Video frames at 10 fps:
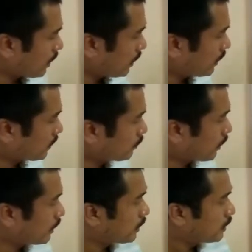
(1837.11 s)
That is why
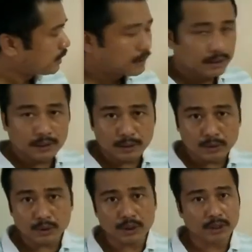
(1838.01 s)
the CO
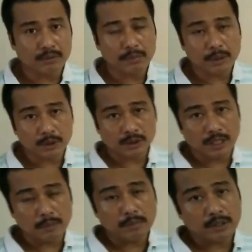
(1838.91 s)
stretching vibration
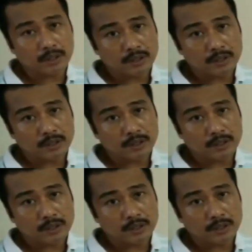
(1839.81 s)
appear